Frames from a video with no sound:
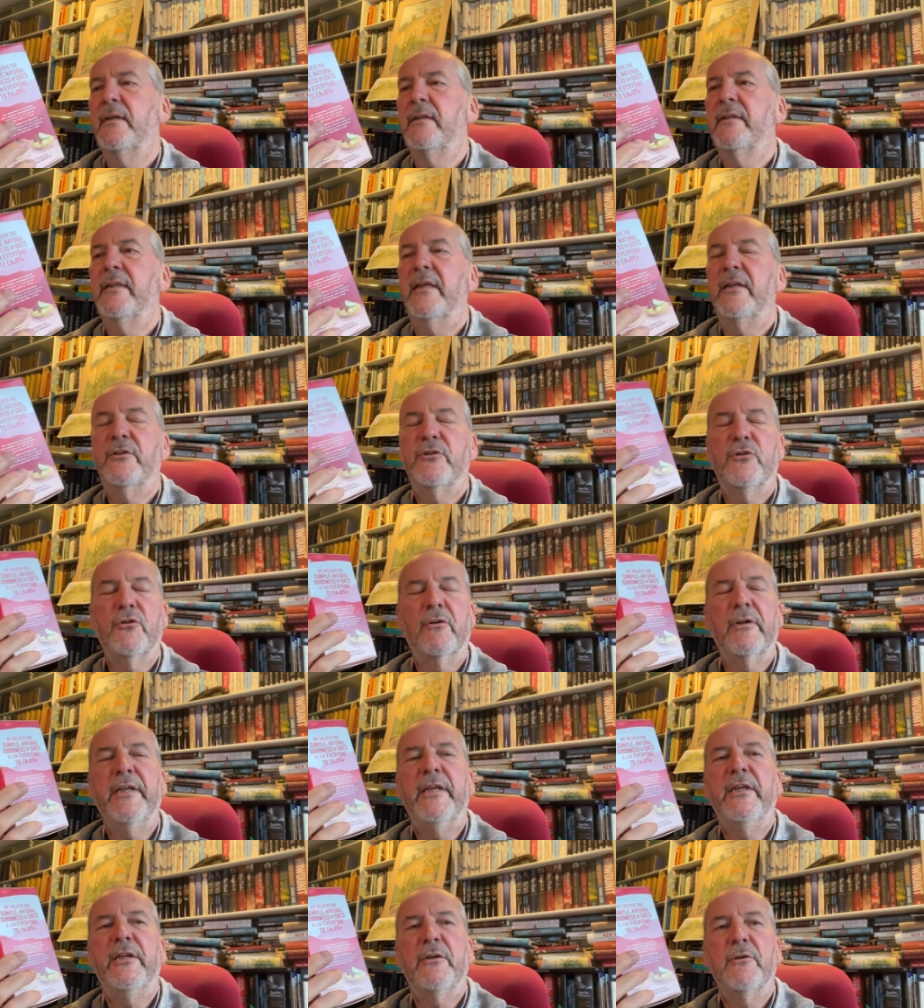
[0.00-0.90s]
They're
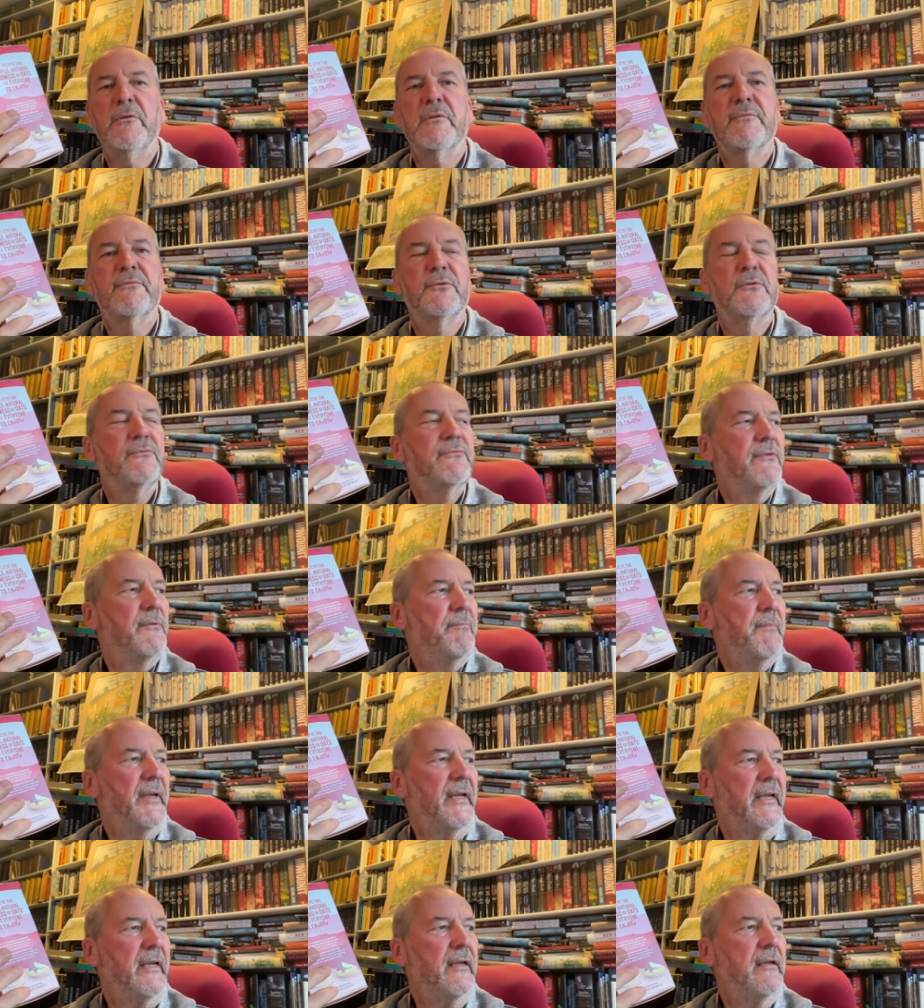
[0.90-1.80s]
jolly useful for
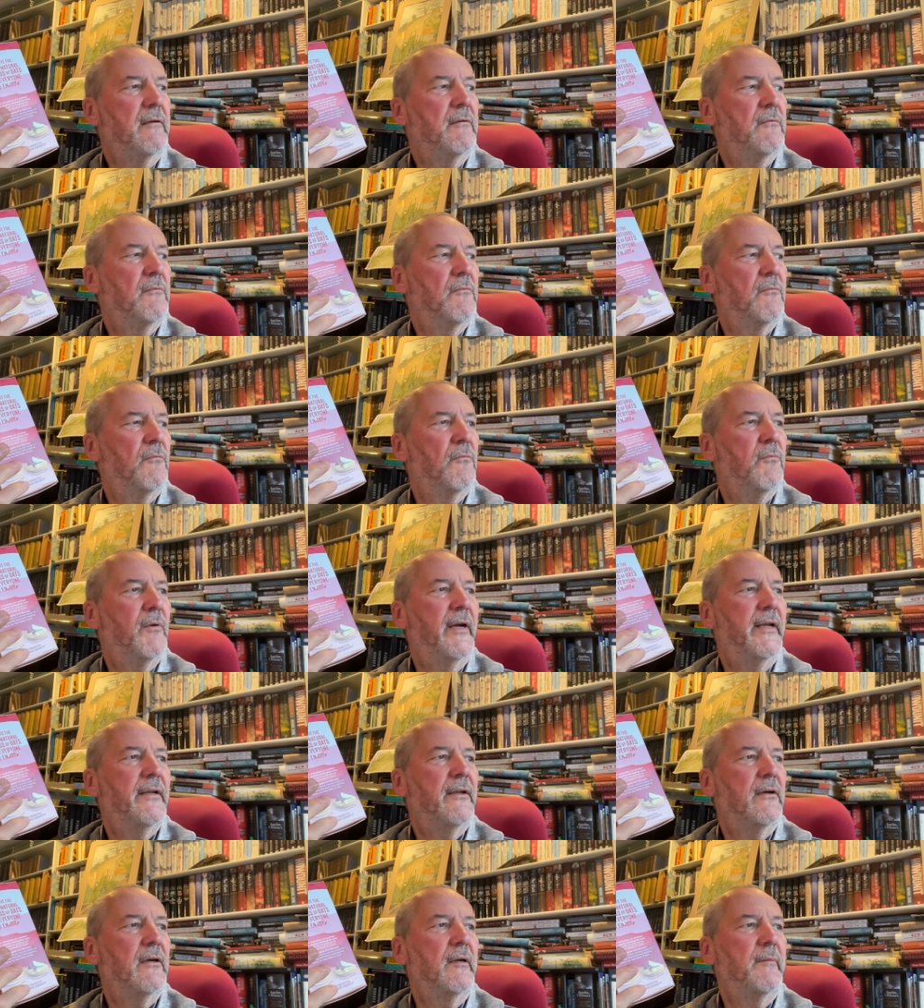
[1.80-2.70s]
me
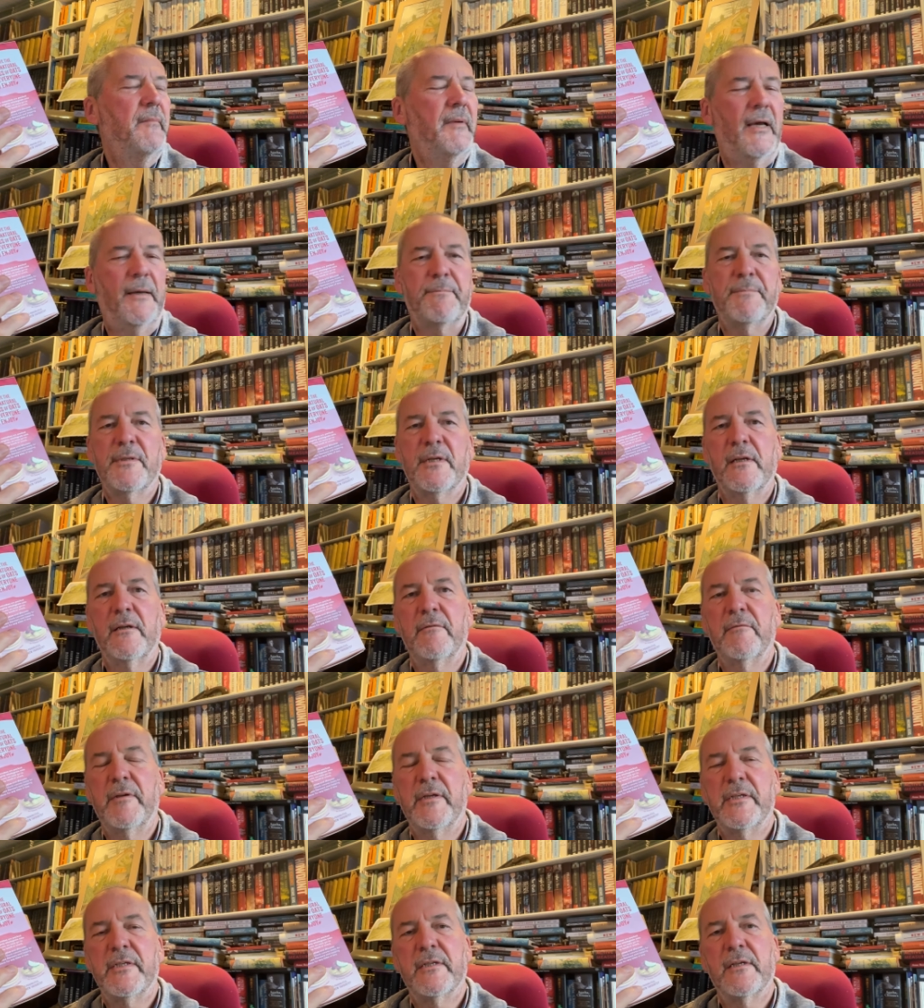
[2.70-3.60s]
when I'm
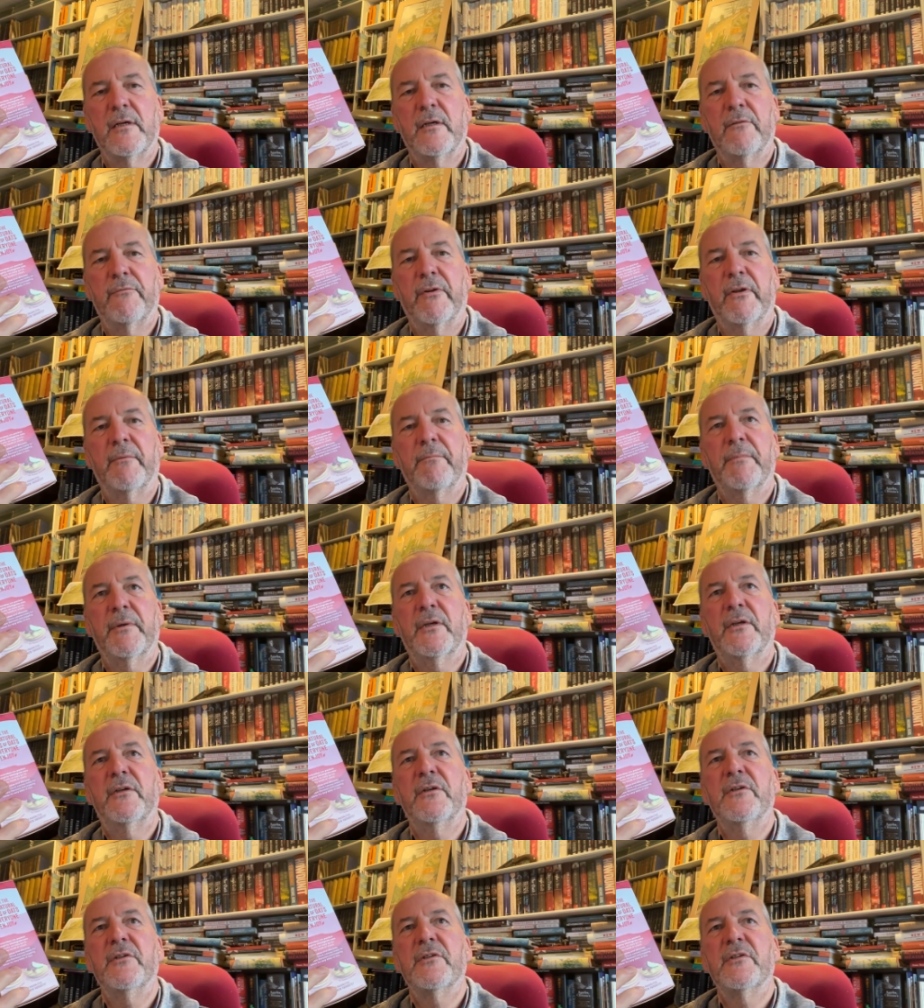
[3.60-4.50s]
absolutely starving
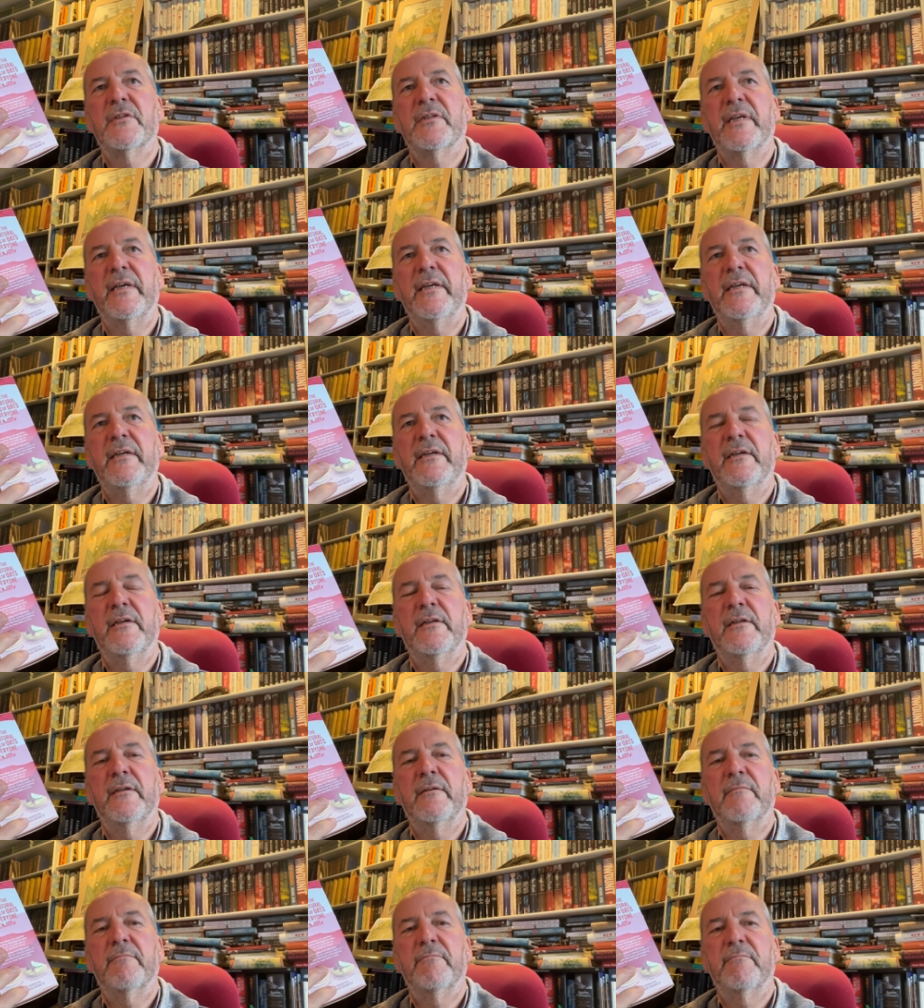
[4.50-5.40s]
because they
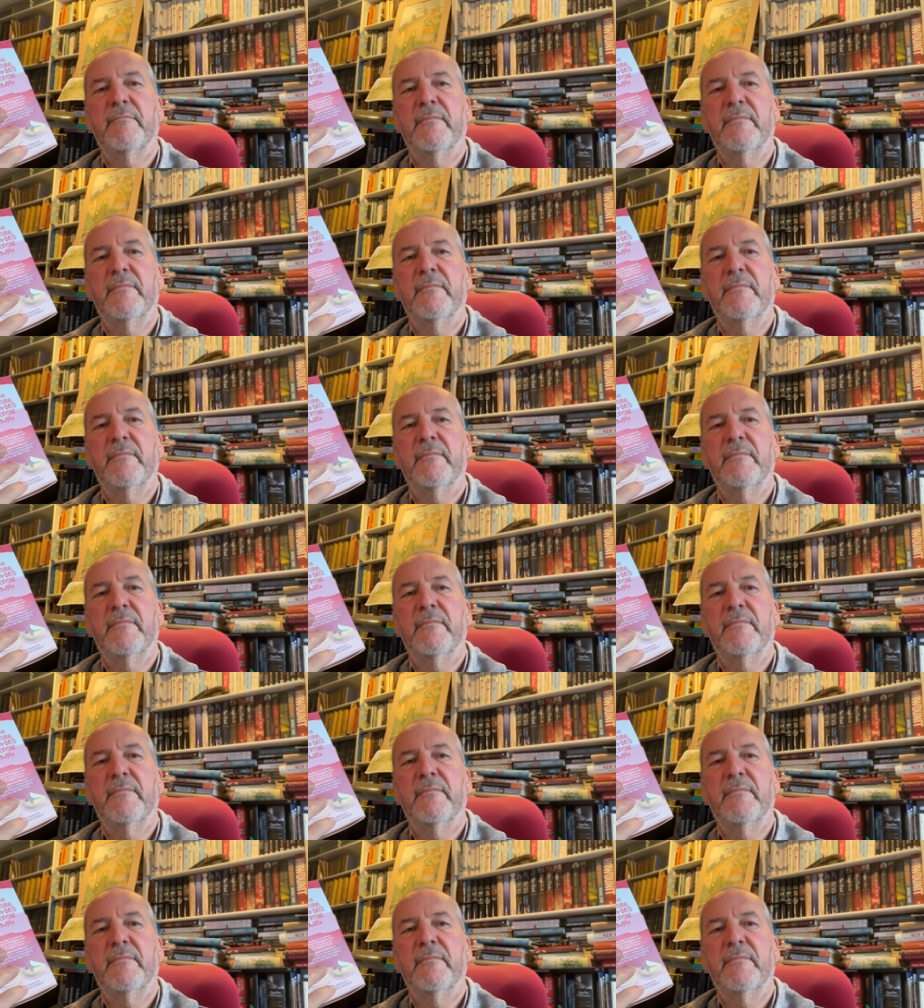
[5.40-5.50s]
can